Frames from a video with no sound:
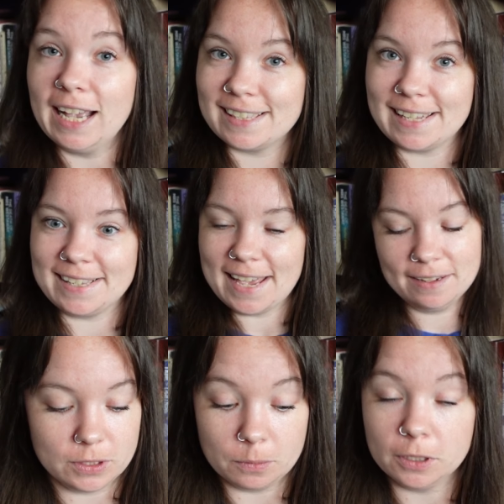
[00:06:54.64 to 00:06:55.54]
as they say.
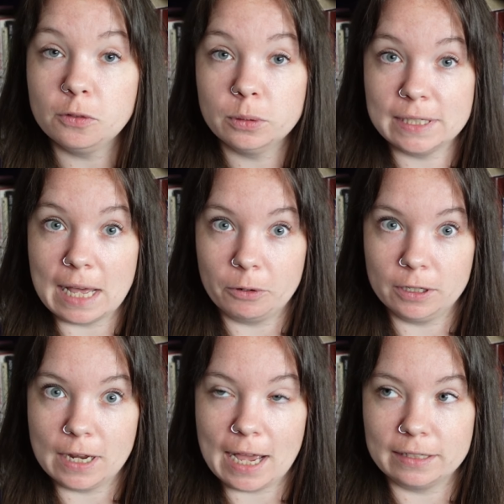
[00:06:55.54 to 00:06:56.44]
So I'm looking forward to that
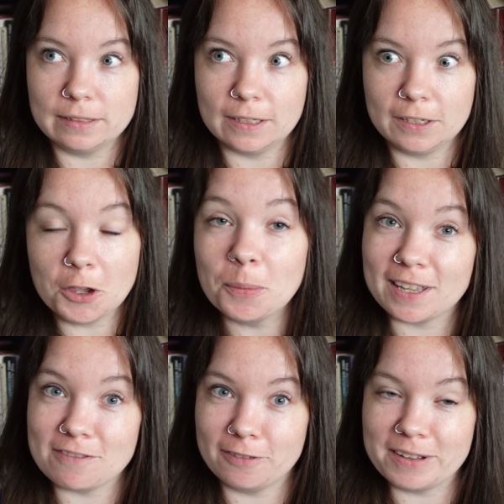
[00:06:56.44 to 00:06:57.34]
one and I hope I
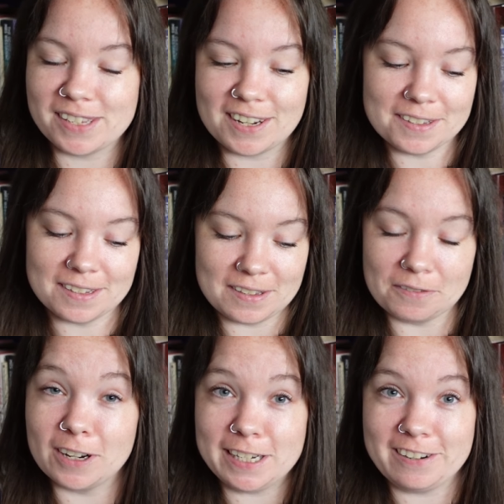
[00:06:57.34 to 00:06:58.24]
give it 5 stars because I
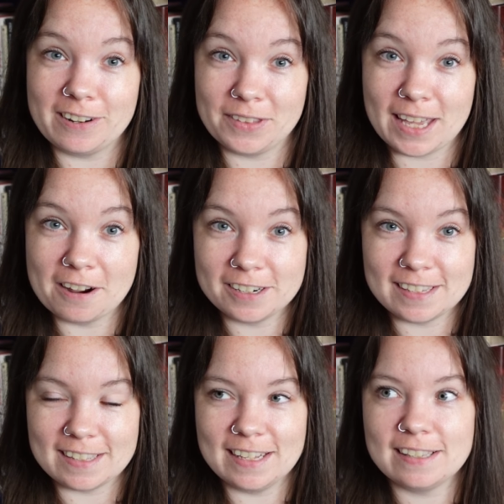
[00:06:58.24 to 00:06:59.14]
really do love the
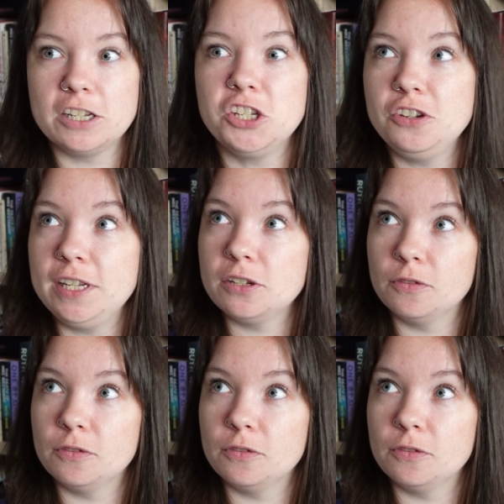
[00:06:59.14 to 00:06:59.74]
characters in this. I do need to